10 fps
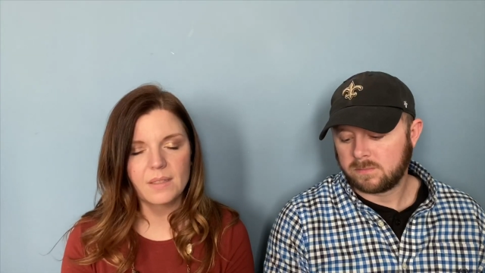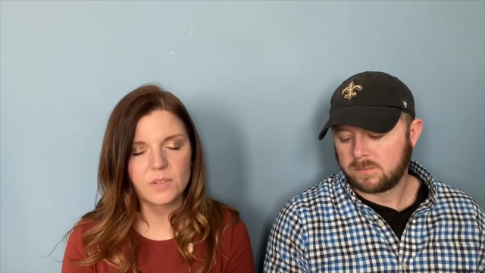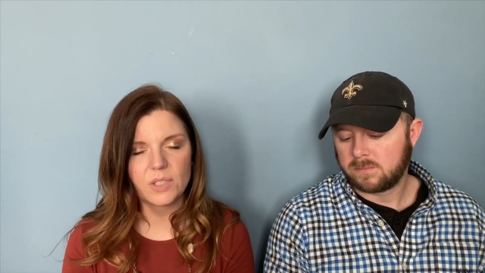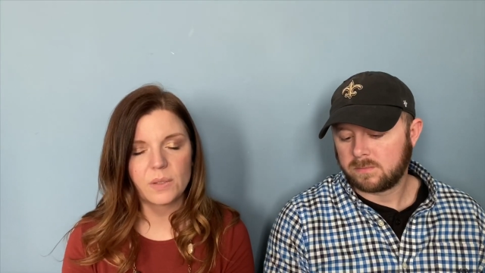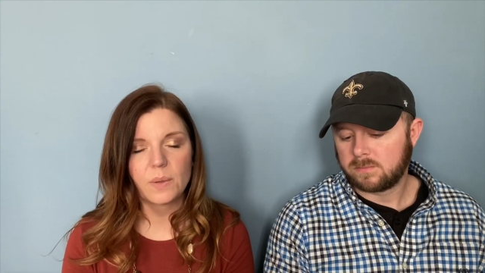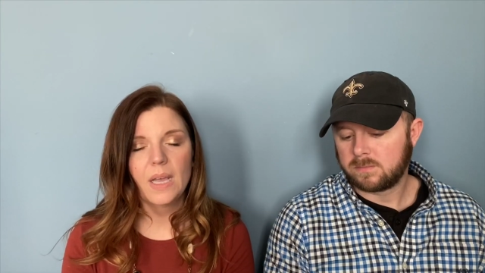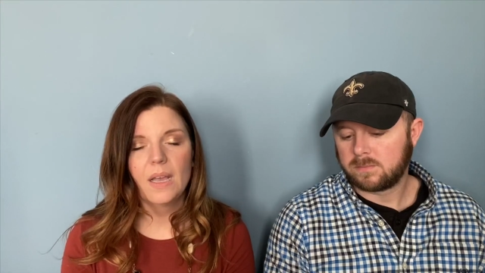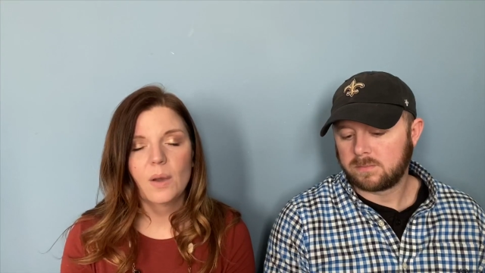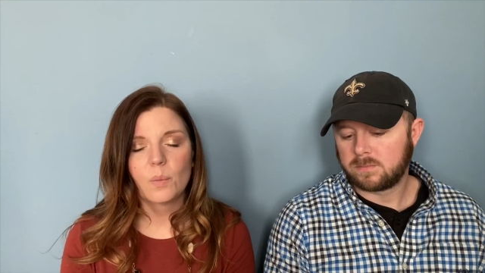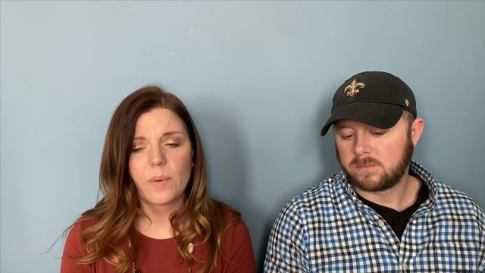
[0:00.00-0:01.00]
Speaker 1: So
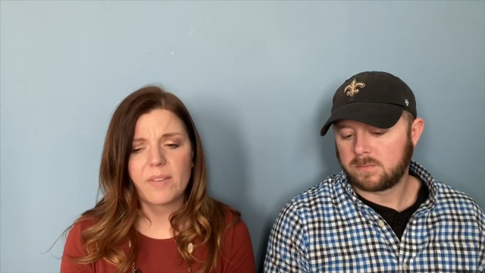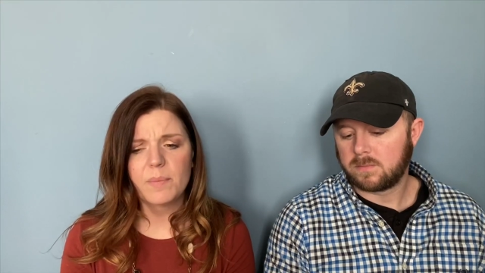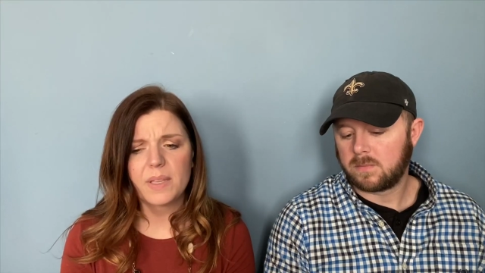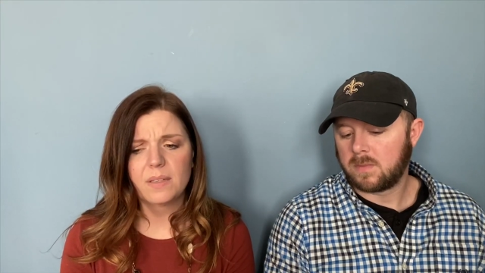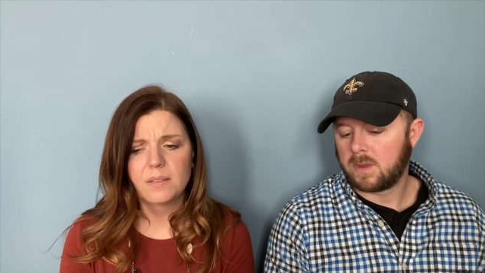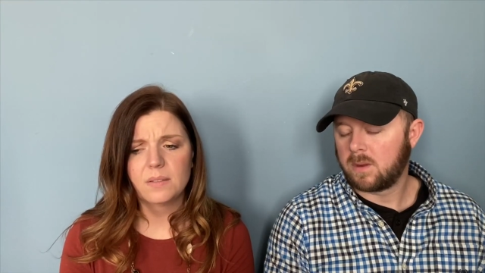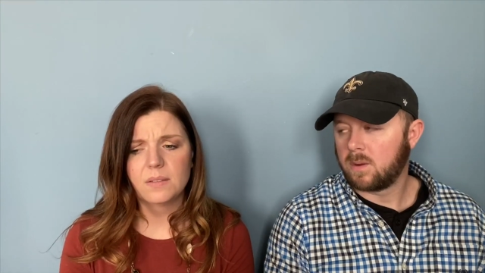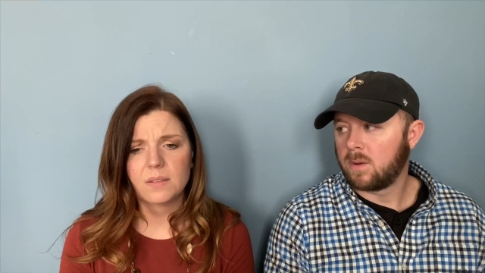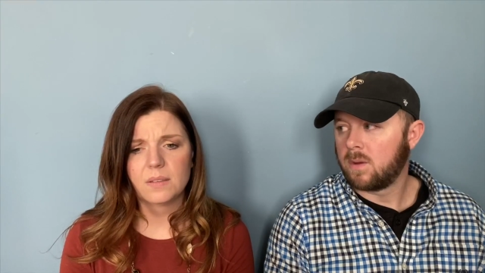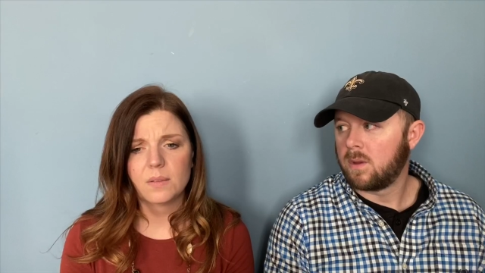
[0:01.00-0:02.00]
we've
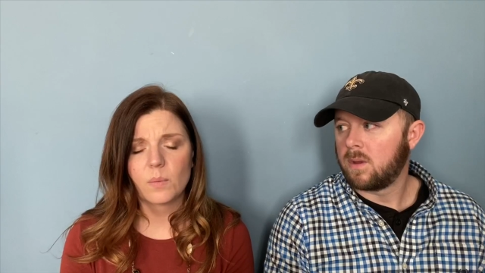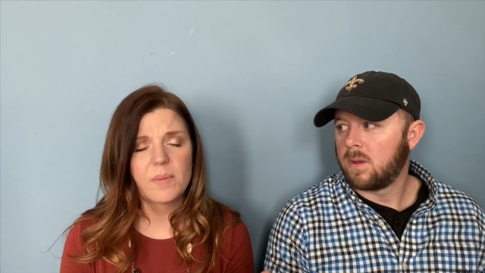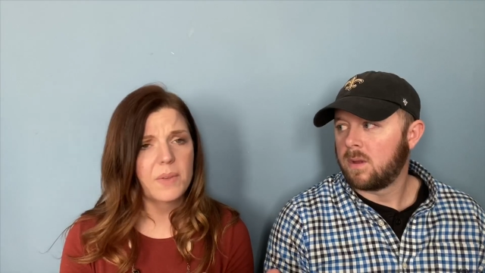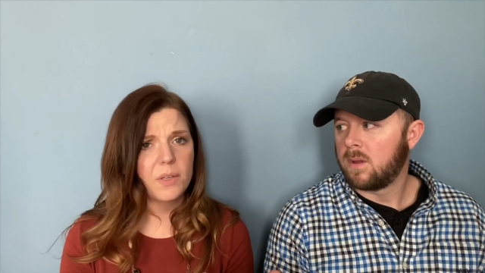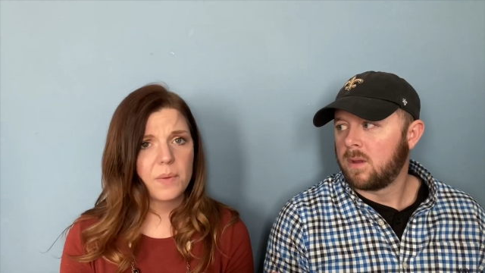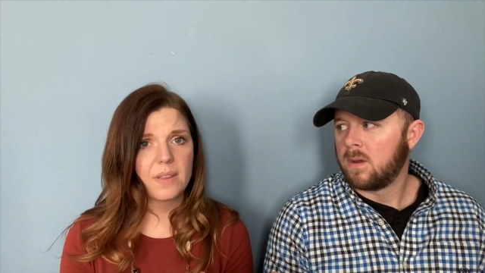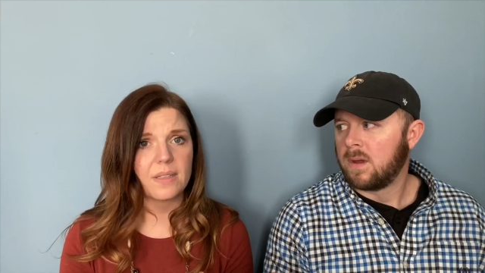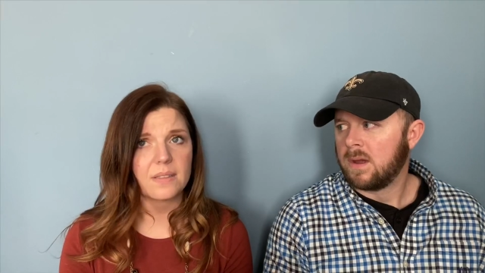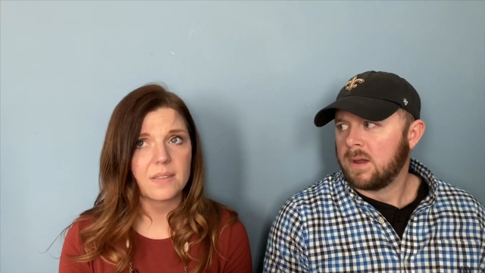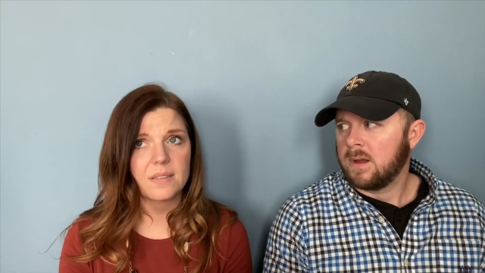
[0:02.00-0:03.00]
been, we've been doing
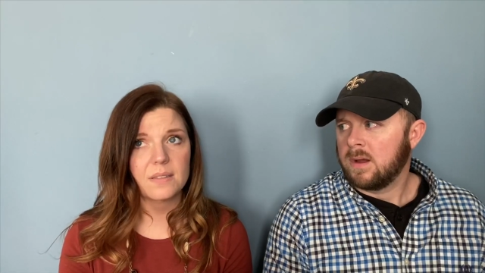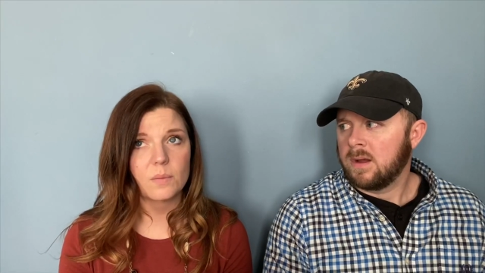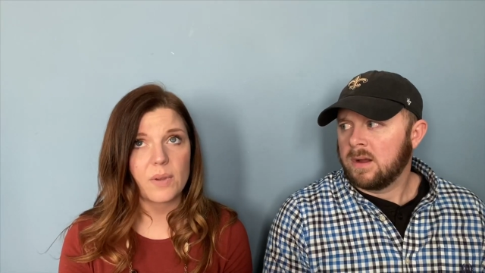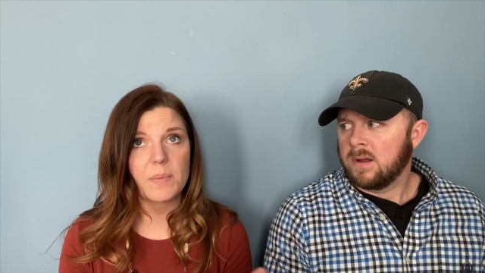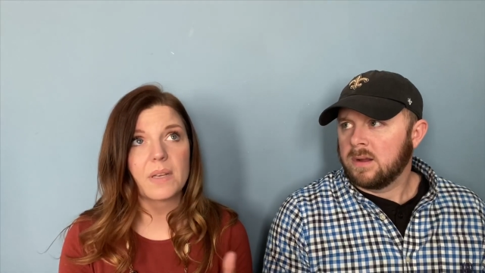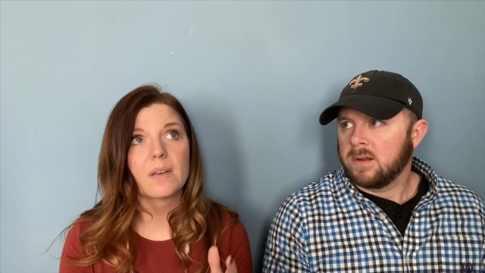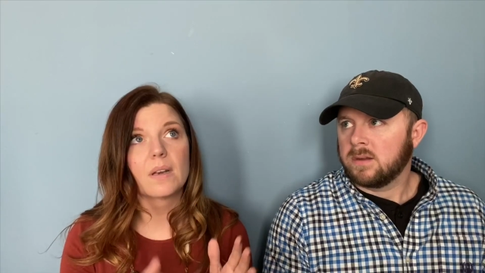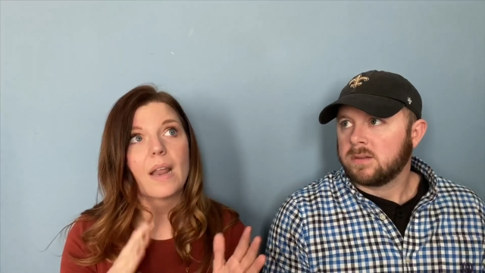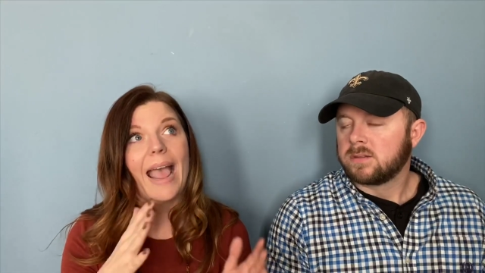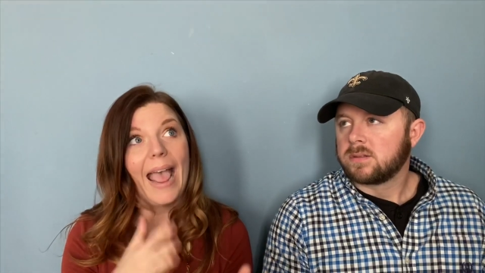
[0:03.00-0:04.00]
this, we've
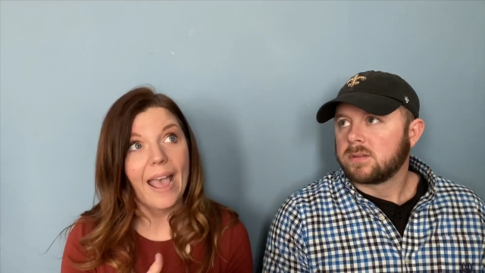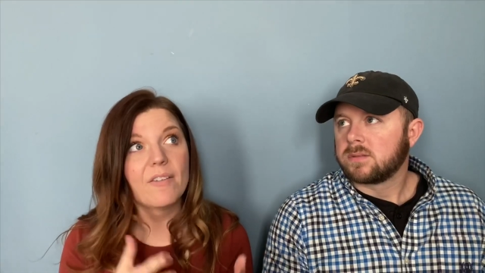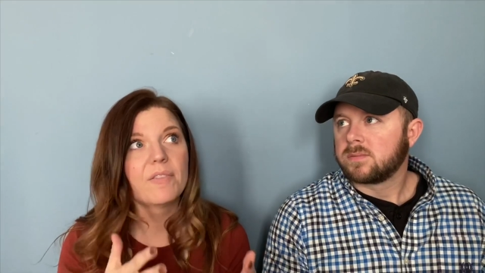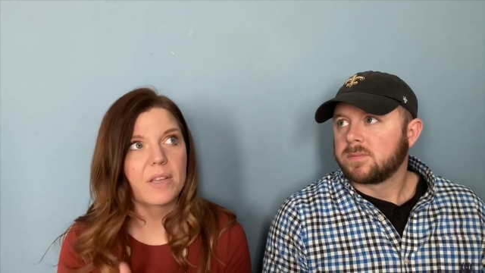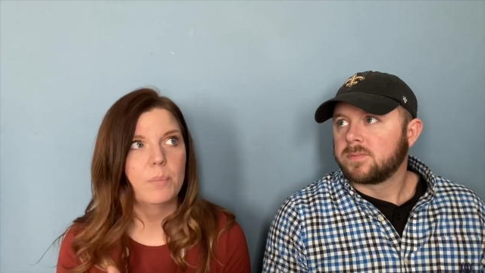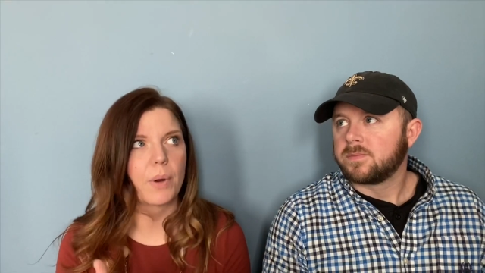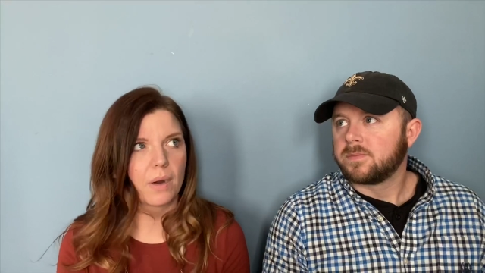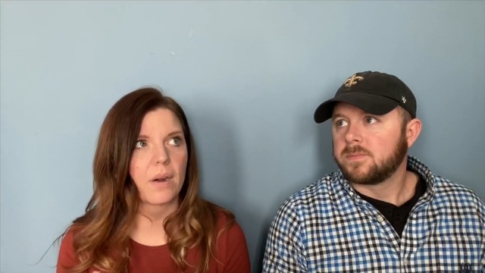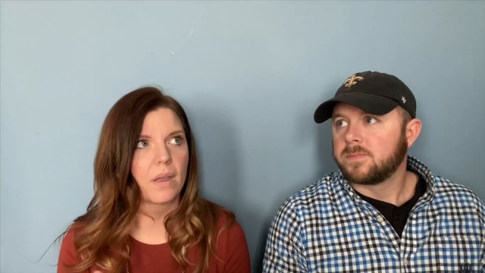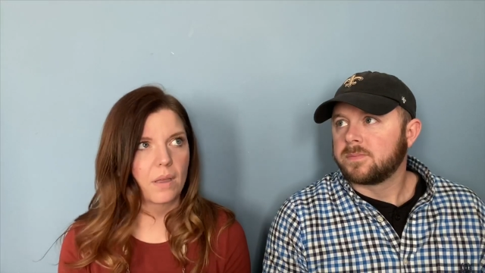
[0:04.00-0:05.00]
been avid
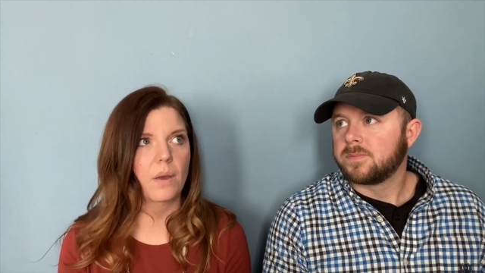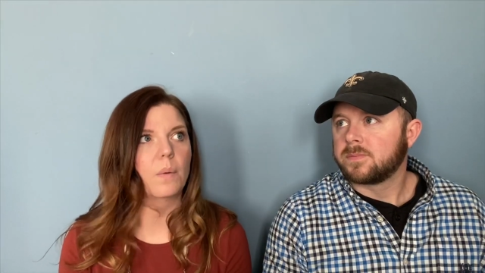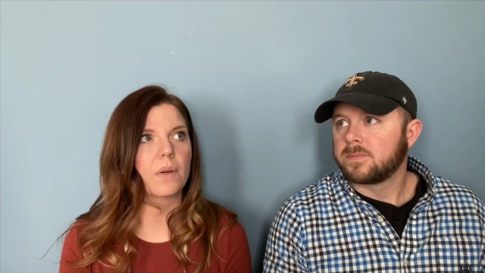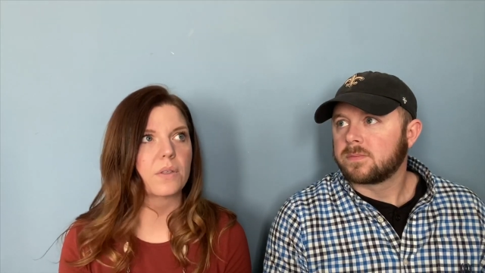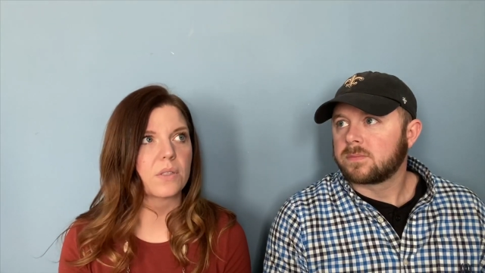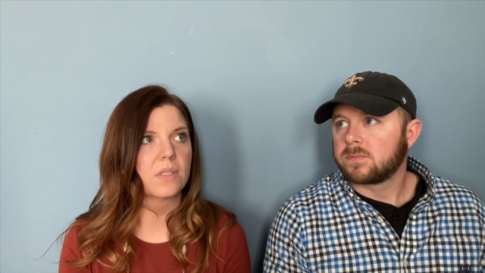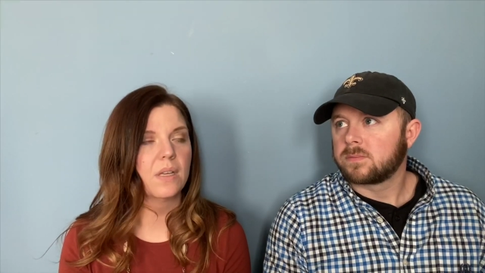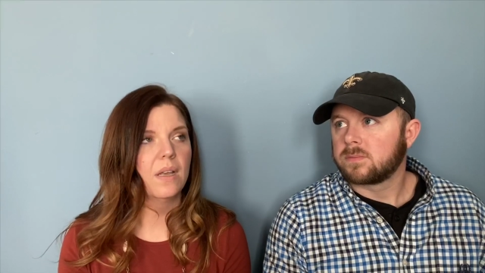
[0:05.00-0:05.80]
park goers,